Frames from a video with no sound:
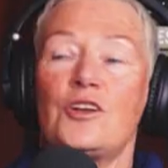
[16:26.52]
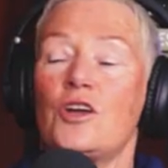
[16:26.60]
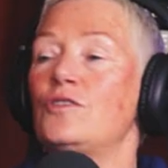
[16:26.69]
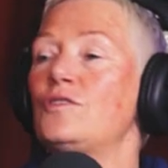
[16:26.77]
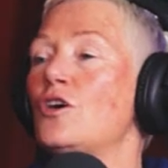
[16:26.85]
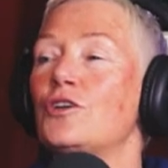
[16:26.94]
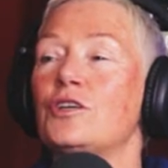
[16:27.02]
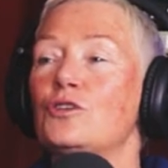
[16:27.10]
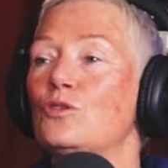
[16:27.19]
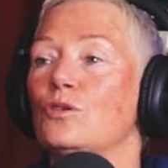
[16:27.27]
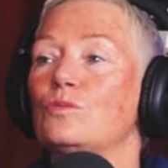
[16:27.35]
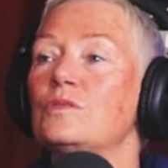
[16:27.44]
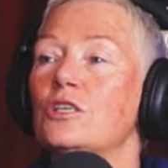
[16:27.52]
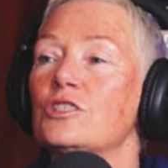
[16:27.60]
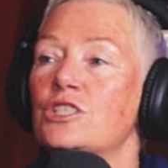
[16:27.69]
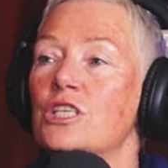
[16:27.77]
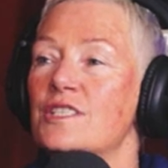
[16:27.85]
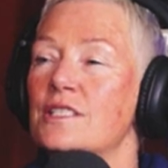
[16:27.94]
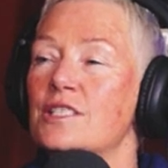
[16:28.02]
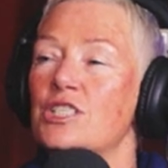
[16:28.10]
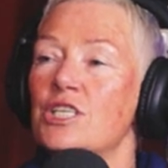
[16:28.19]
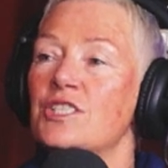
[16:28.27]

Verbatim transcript: No, no, suspicious. not at all. okay, just, right.